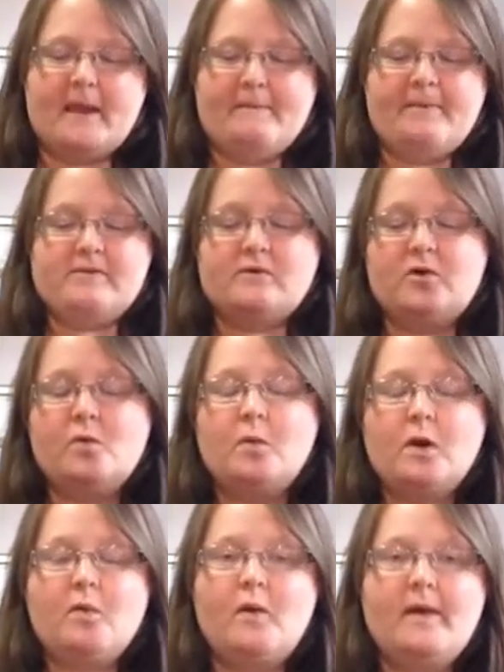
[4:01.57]
But so you
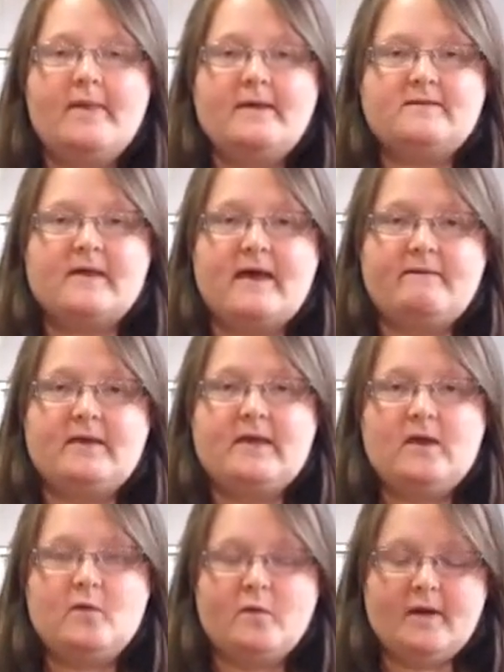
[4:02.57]
want one that's heavy.
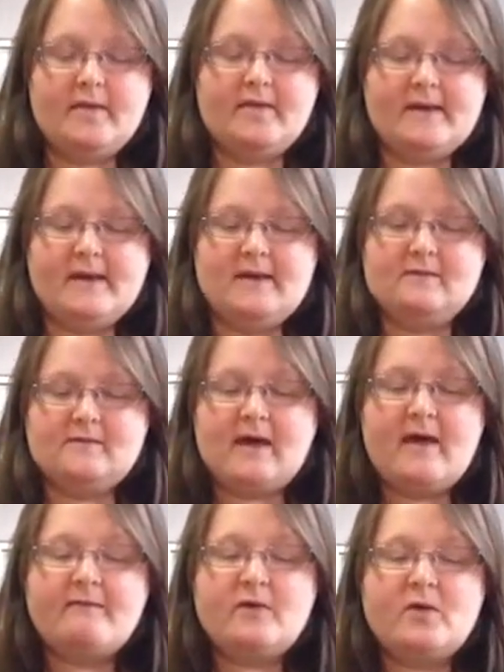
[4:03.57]
Get one that is
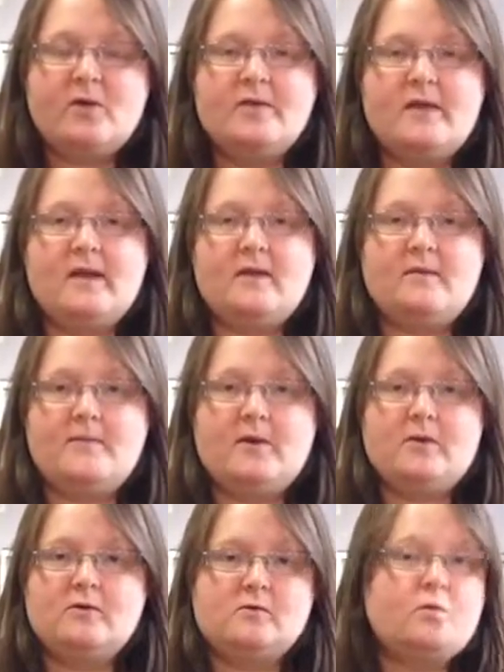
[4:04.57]
heavier than it
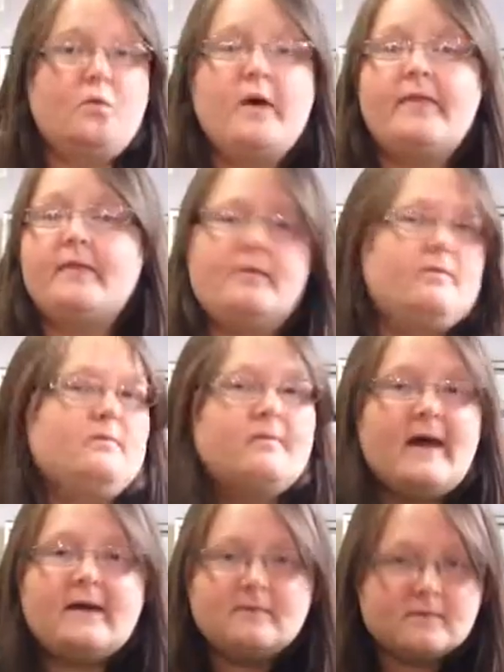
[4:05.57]
appears.
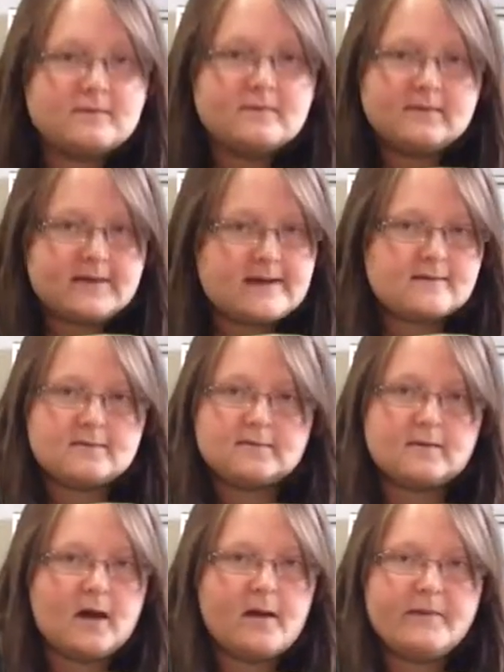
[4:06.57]
That's
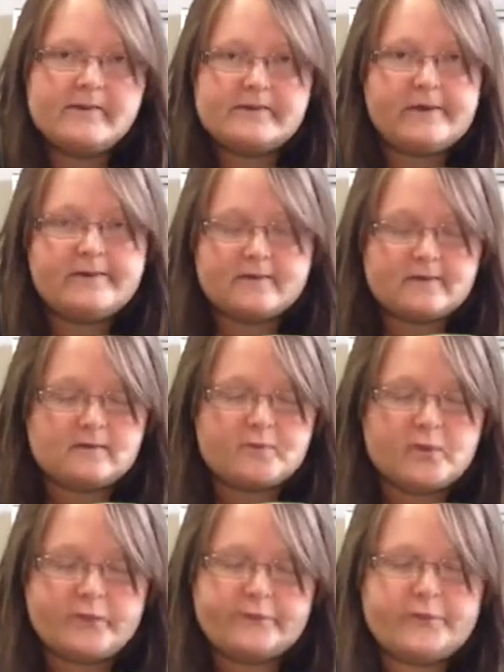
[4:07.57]
common sense. That's
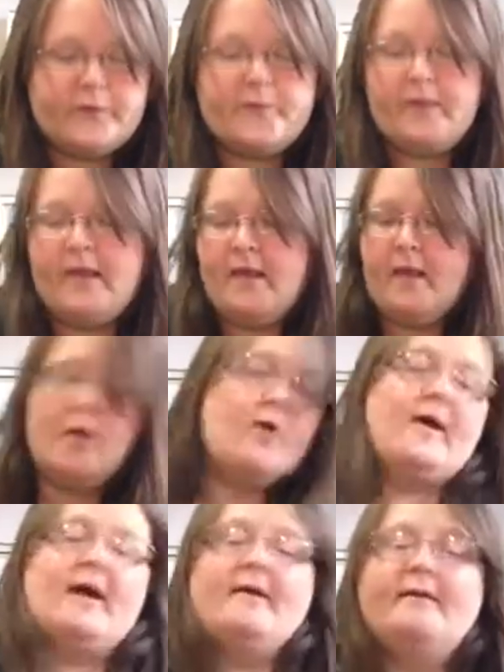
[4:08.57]
most fruit.
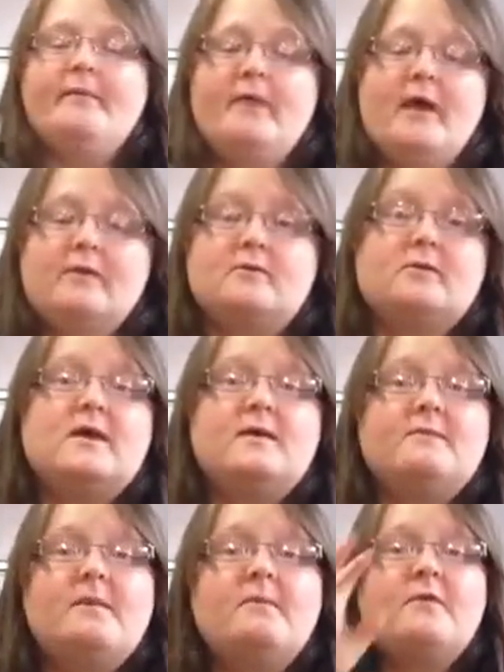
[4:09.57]
Okay, so
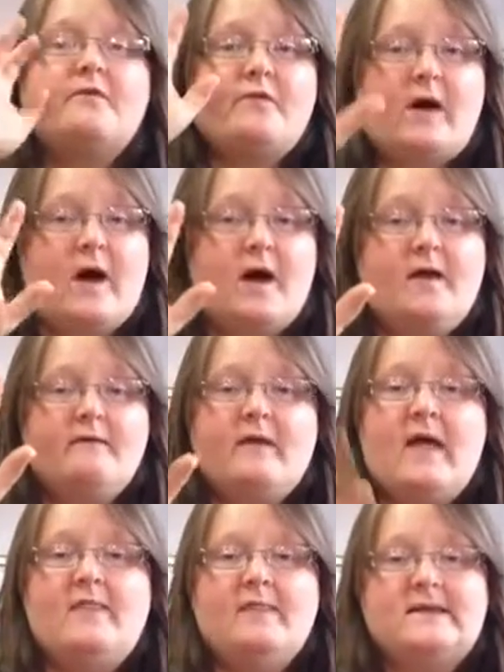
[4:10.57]
tip number 5,
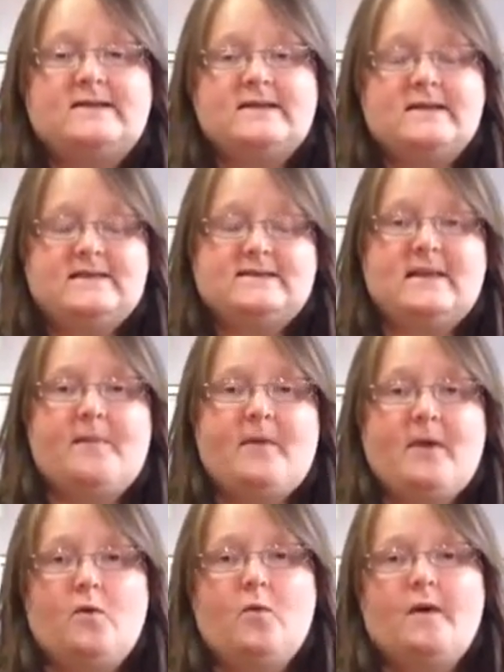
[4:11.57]
and this is the
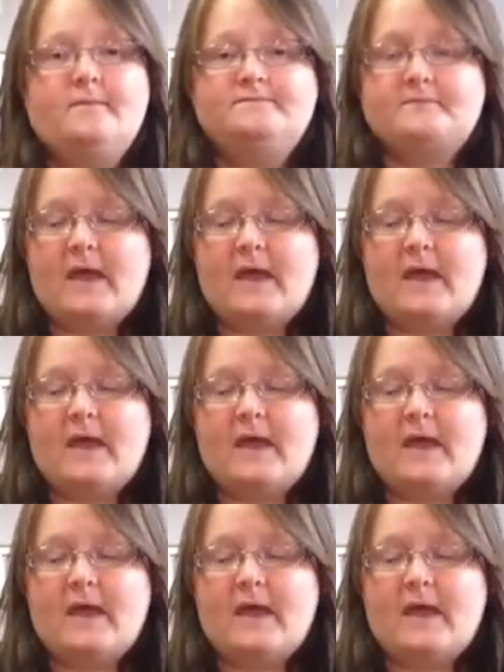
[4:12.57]
big one,